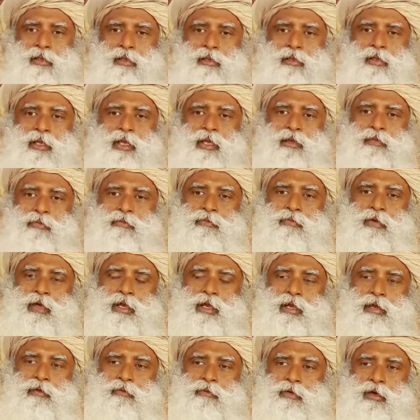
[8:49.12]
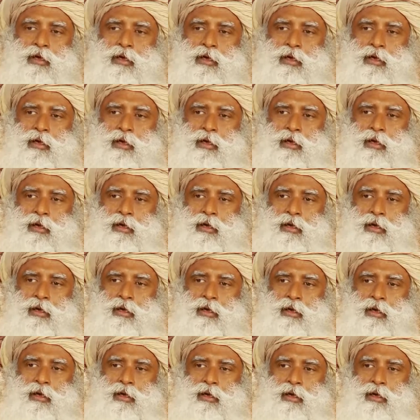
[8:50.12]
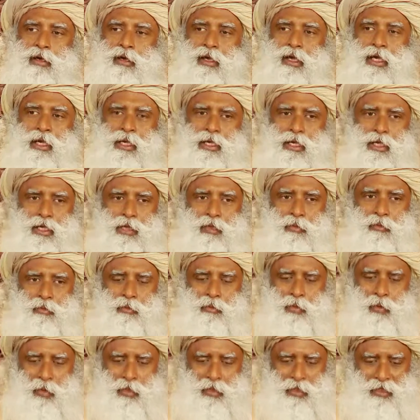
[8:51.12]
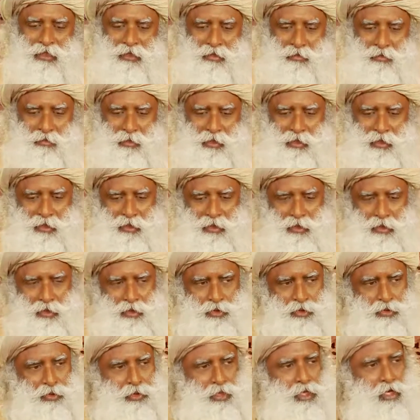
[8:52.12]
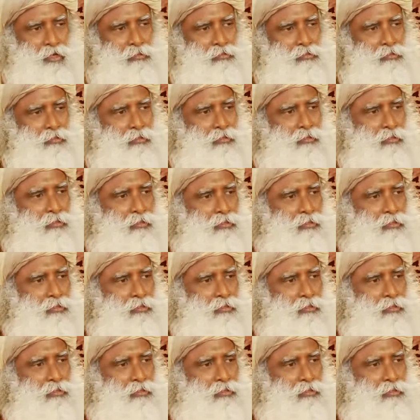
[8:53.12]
Then whenever any important meeting is to come,